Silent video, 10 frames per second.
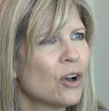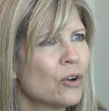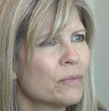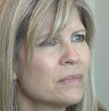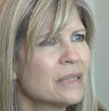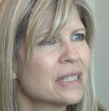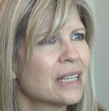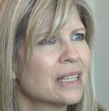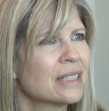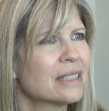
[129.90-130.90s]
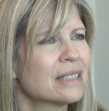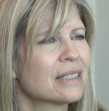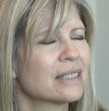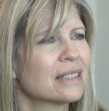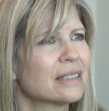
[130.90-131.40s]
the homes
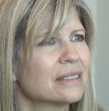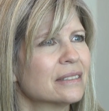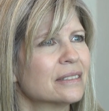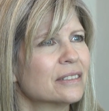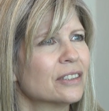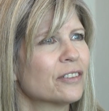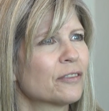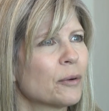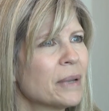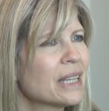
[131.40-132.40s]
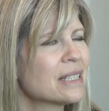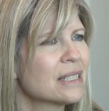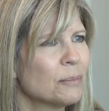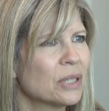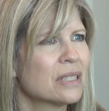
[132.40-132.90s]
is, for me, the
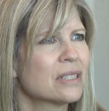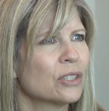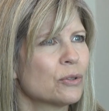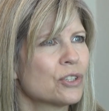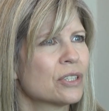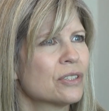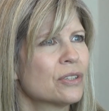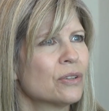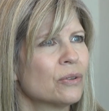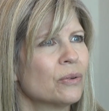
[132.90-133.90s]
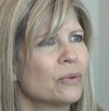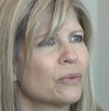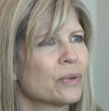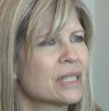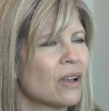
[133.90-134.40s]
simplest solution to
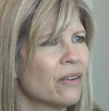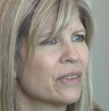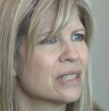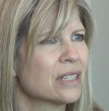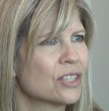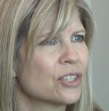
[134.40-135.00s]
resolve this